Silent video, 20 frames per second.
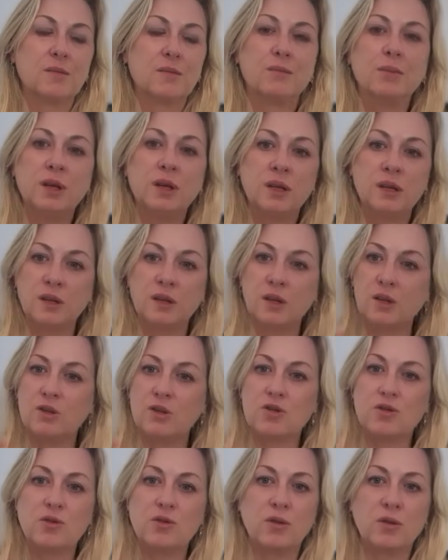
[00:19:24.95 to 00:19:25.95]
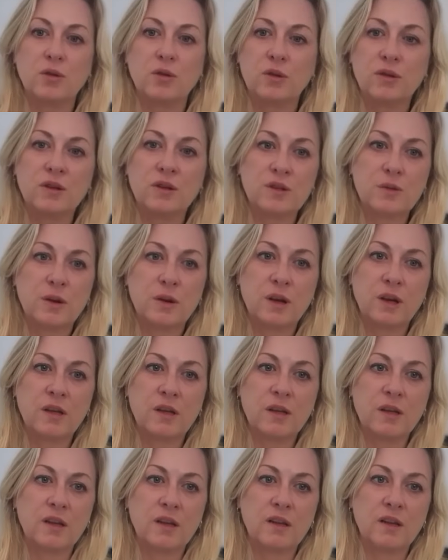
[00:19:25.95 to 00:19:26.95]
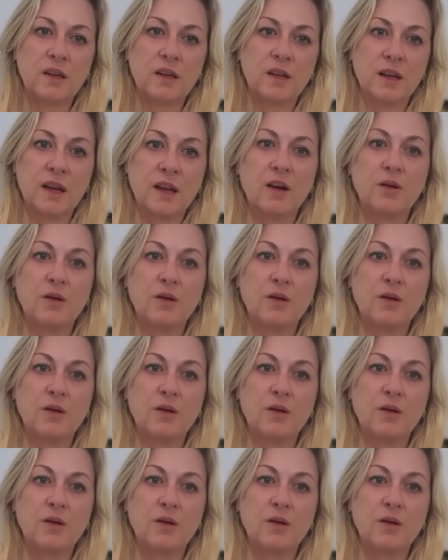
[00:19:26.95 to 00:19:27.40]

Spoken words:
be in control in this way, that I think now